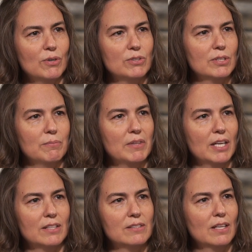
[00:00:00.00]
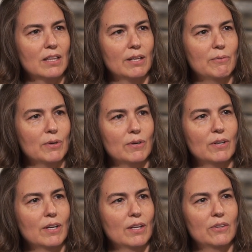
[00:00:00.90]
or something, and suddenly we're
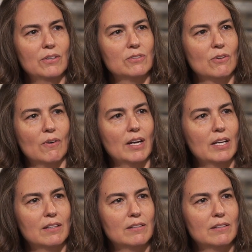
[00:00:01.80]
this great,